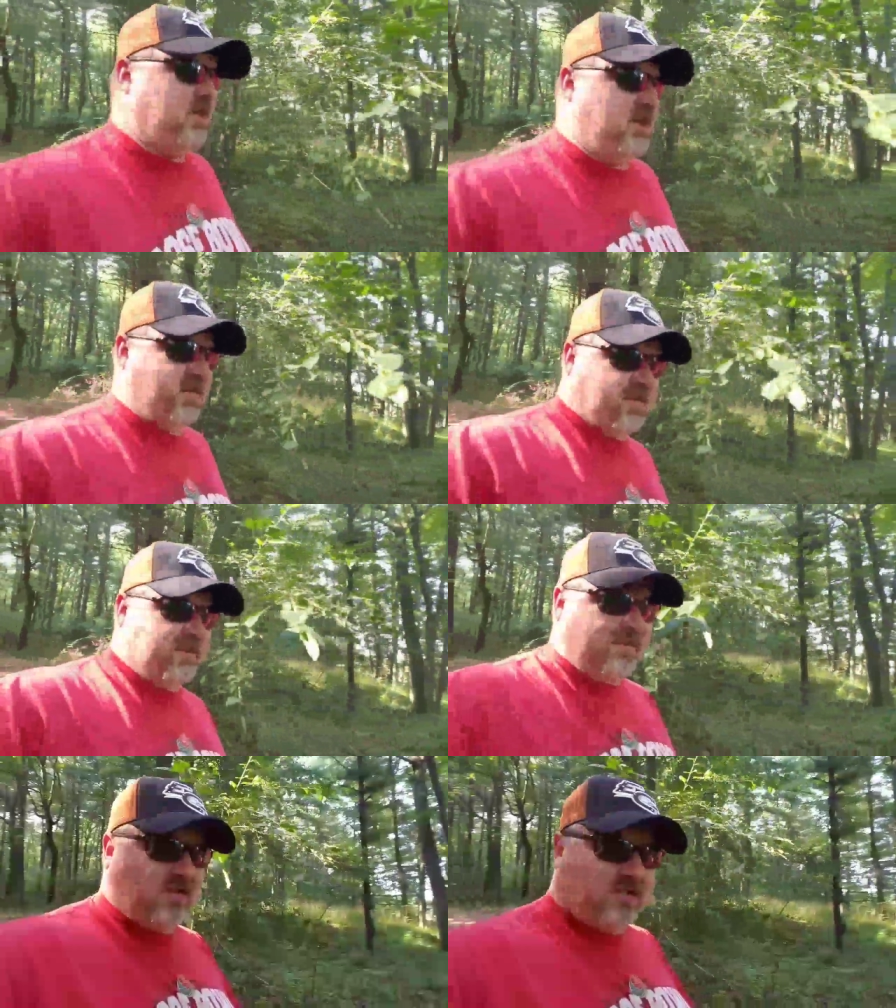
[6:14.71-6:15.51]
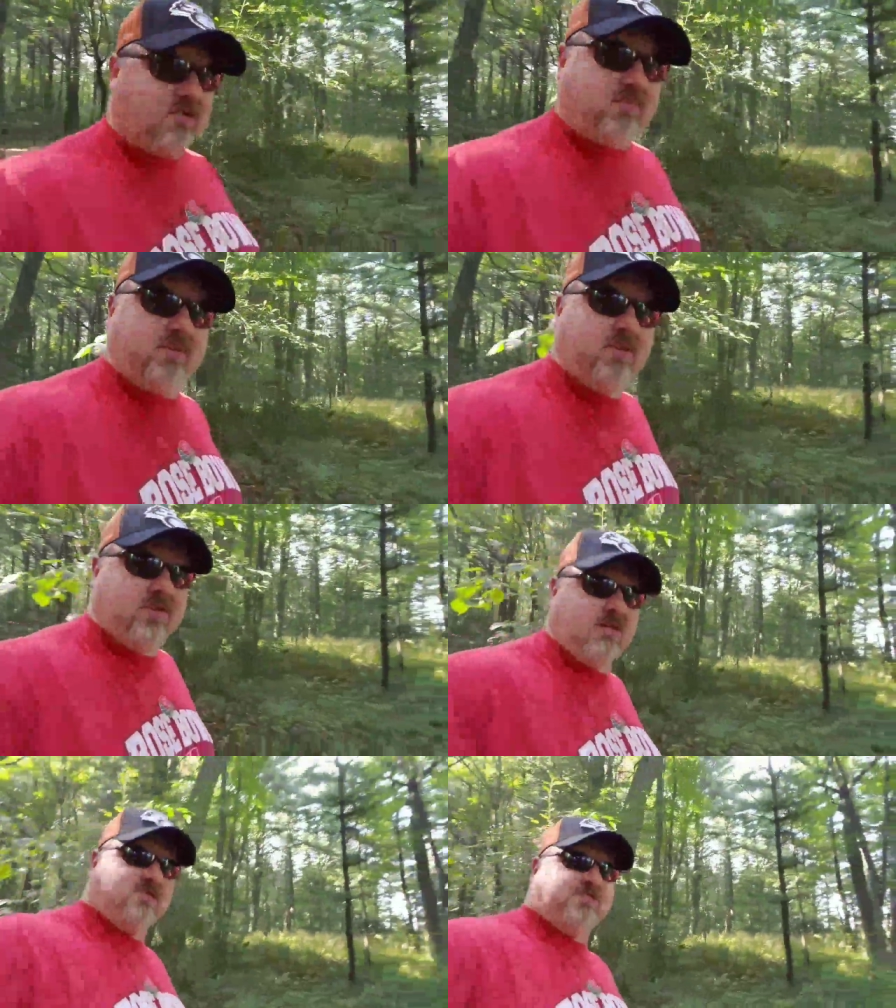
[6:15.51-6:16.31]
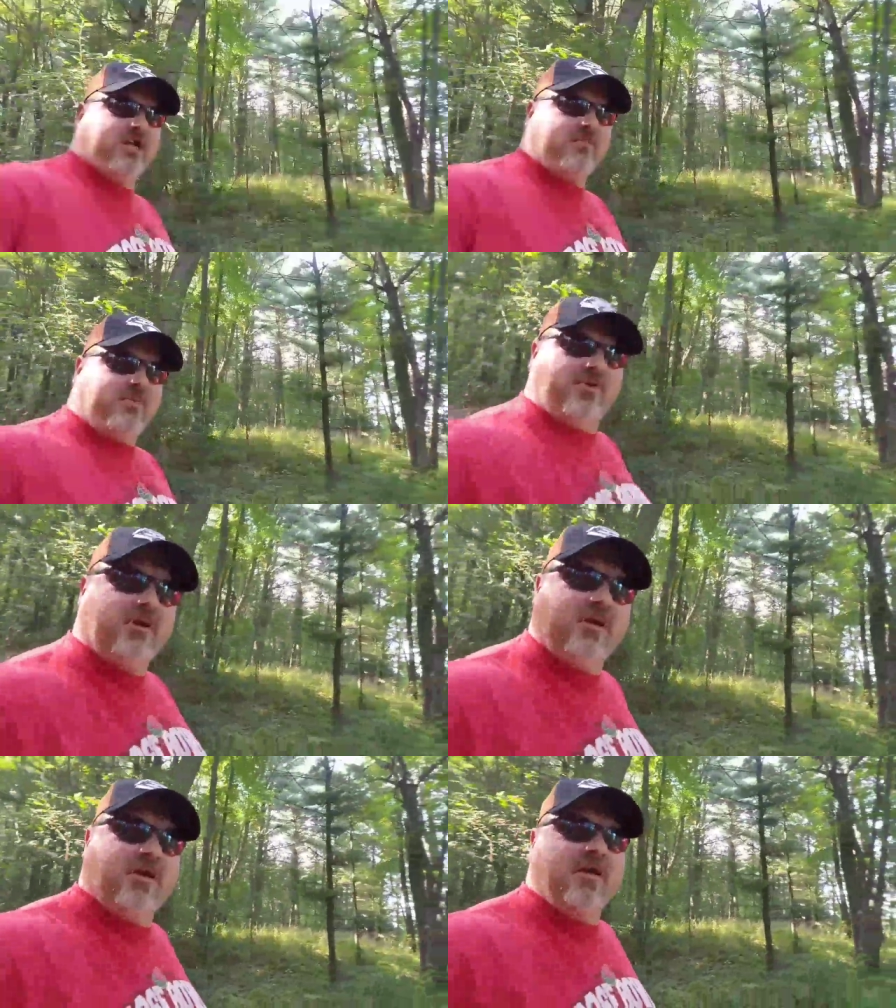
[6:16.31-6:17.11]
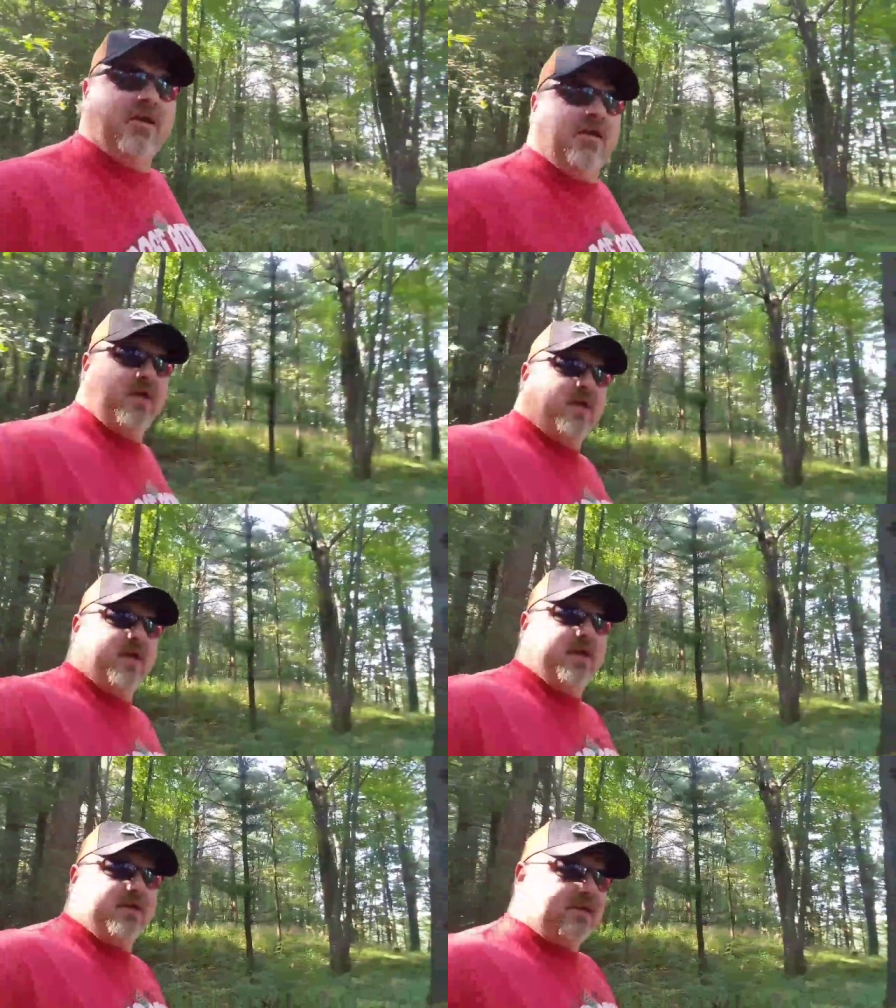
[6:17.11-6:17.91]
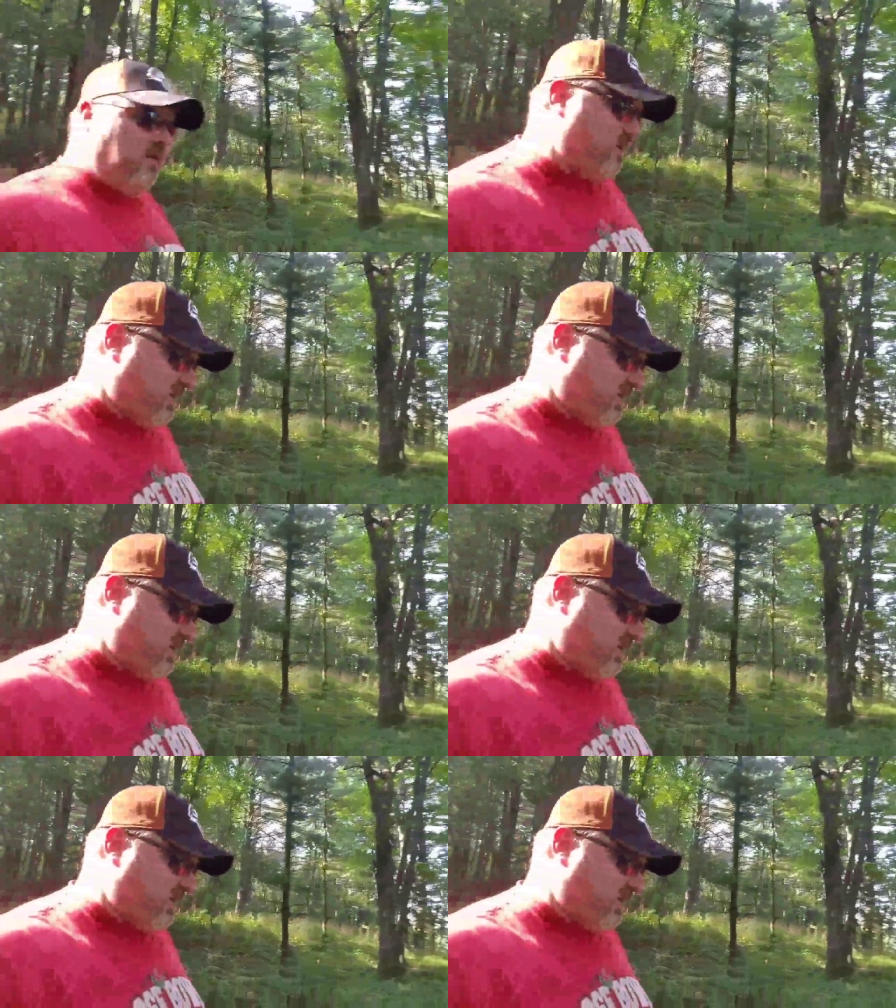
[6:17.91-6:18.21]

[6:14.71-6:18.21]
That's because I'm a little out of shape and